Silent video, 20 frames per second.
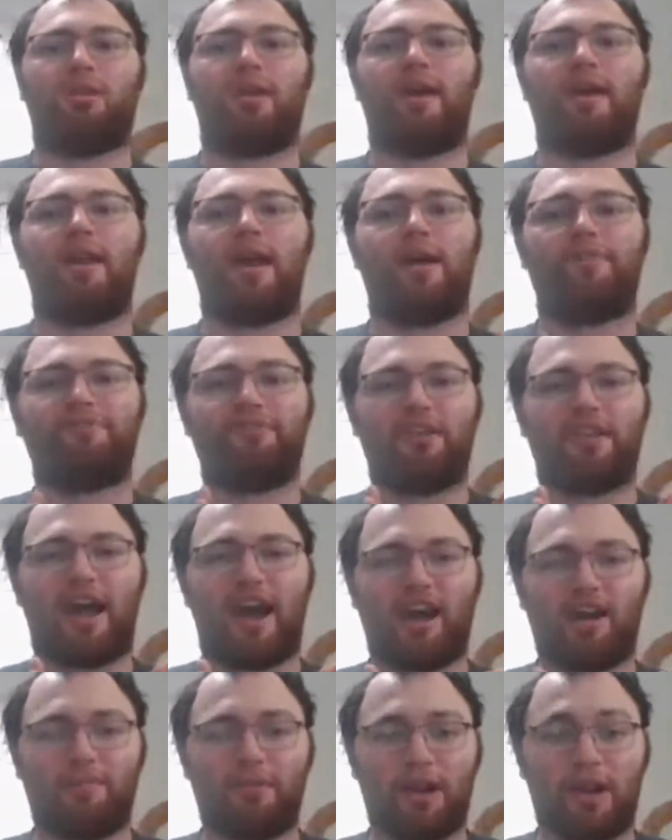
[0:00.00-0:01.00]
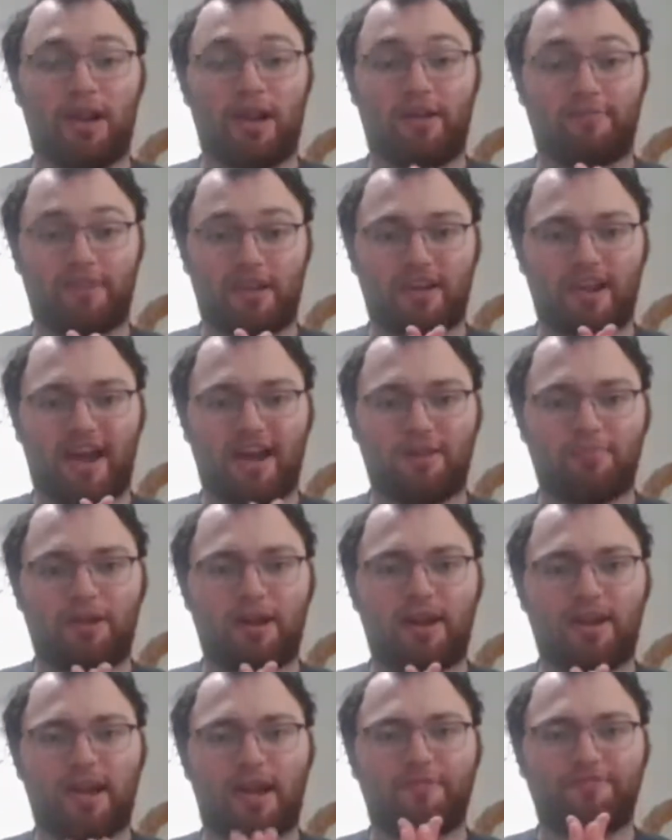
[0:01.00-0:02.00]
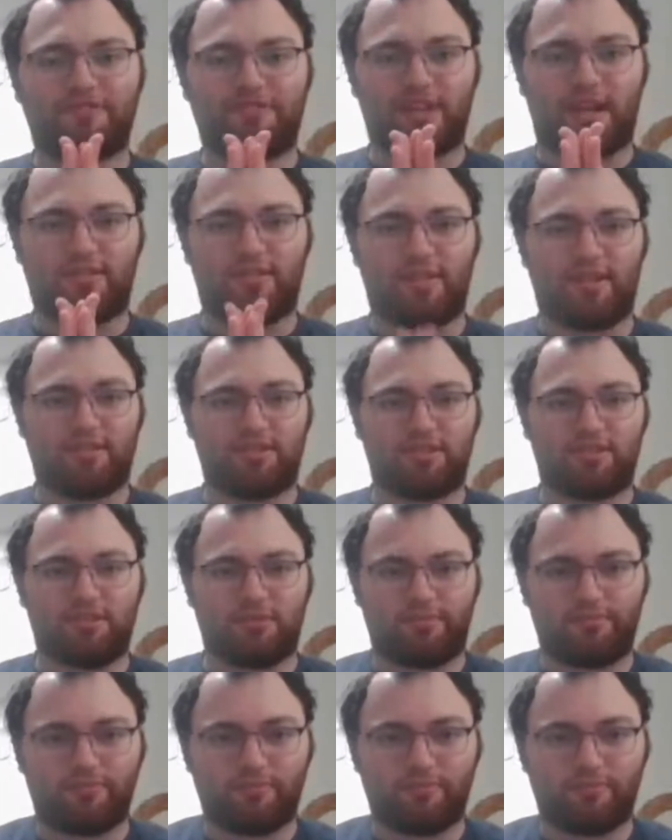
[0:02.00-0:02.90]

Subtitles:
And Adam and I have said this.